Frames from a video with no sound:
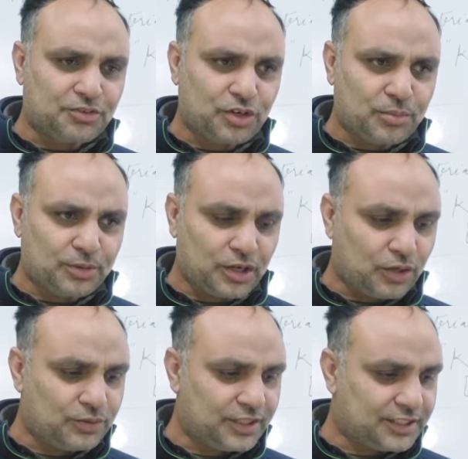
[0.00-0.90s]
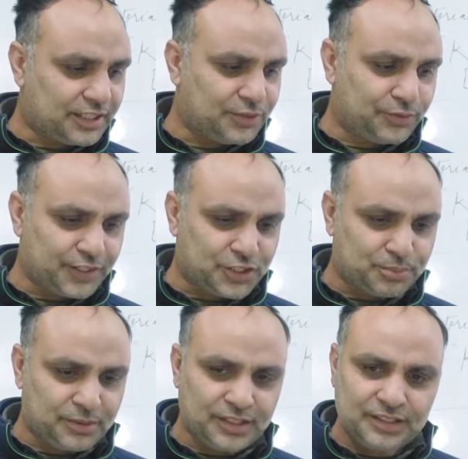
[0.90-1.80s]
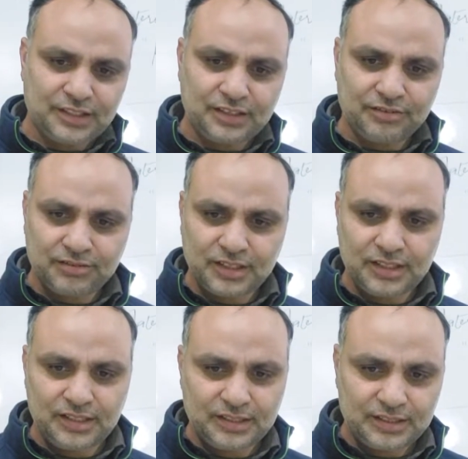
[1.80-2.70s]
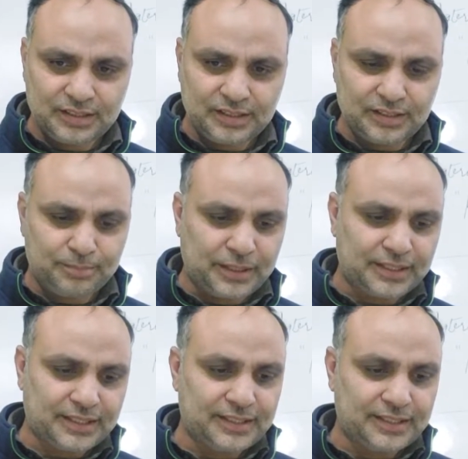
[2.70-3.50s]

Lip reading: from how they try to explain the world, but